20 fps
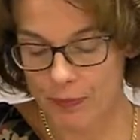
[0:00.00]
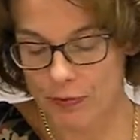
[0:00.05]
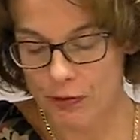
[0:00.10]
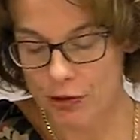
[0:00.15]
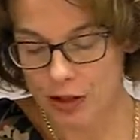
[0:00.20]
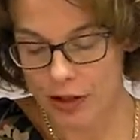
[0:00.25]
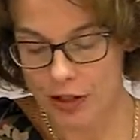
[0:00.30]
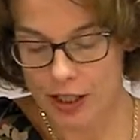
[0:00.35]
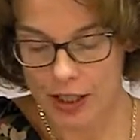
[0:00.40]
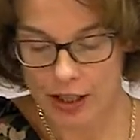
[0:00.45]

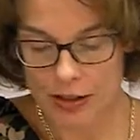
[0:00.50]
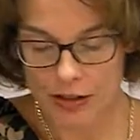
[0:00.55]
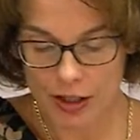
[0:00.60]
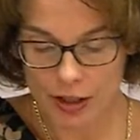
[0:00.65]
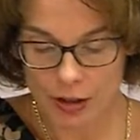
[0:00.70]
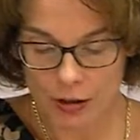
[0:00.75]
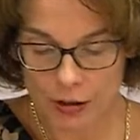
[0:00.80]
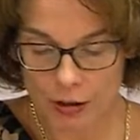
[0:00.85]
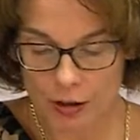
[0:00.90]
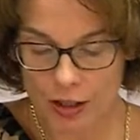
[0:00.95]
just get a
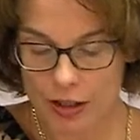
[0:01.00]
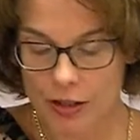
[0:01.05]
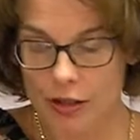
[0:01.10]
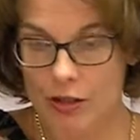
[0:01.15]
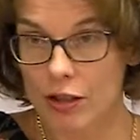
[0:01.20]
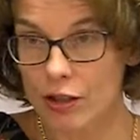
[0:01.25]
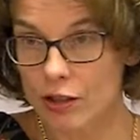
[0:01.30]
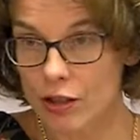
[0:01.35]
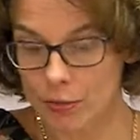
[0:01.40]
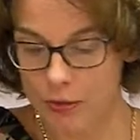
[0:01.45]
Siddur and
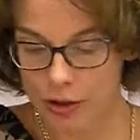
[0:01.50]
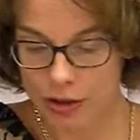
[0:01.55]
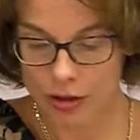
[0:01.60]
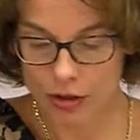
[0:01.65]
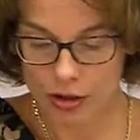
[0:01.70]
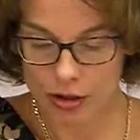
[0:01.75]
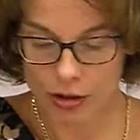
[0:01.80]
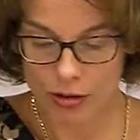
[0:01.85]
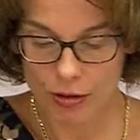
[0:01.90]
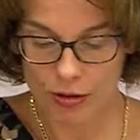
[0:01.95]
start coming to
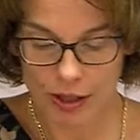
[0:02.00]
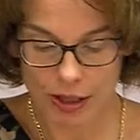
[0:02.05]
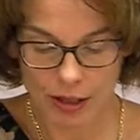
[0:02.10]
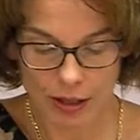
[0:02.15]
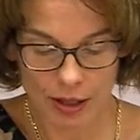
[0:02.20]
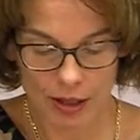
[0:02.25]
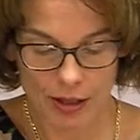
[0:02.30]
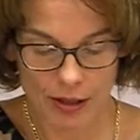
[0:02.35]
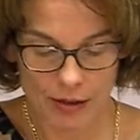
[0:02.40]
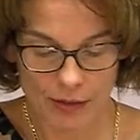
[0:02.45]
shul
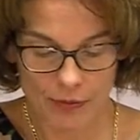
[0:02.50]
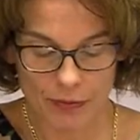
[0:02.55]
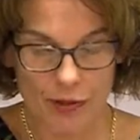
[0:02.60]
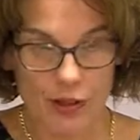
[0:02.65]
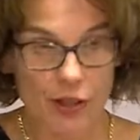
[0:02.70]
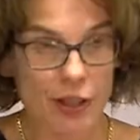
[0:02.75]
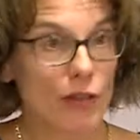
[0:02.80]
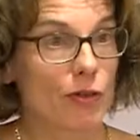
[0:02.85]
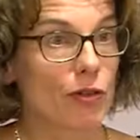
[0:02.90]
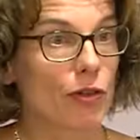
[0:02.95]
and
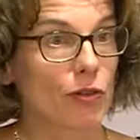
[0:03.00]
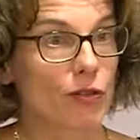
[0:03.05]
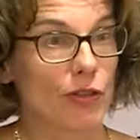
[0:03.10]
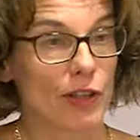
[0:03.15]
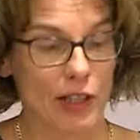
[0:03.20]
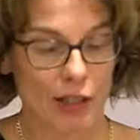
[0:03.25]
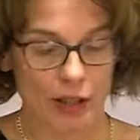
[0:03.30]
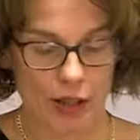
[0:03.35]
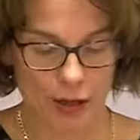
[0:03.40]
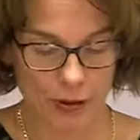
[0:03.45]
see if you
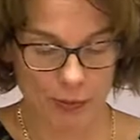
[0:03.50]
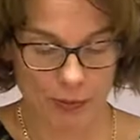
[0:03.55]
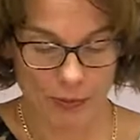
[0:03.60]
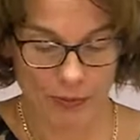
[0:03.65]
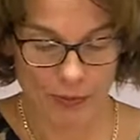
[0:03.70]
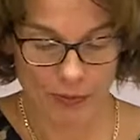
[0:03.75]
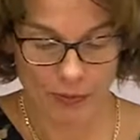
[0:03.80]
feel at home.